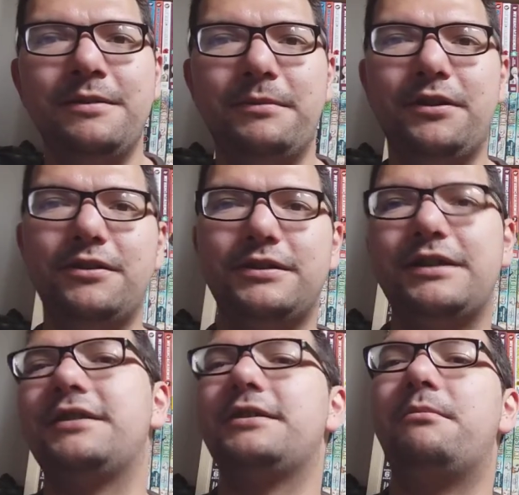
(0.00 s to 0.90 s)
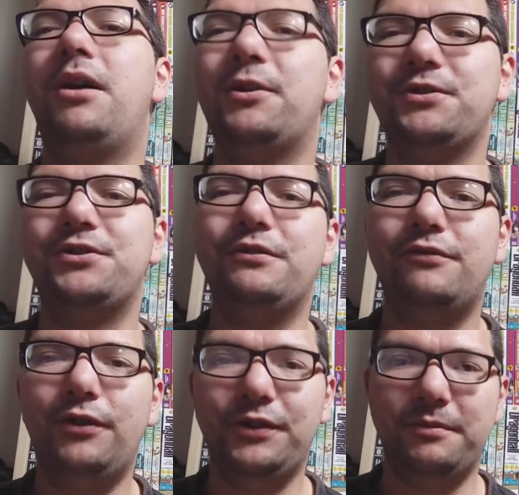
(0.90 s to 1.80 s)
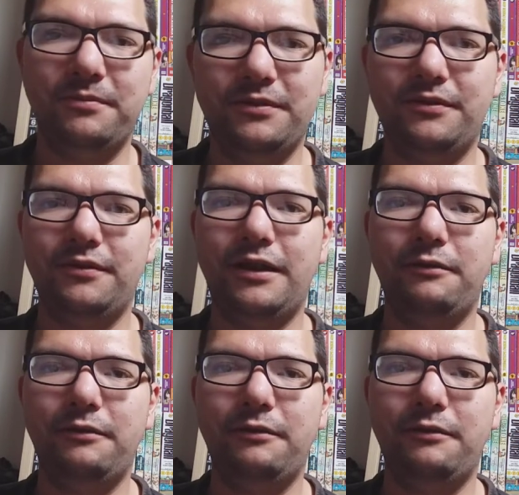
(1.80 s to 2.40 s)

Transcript: because it's a milestone volume, uh,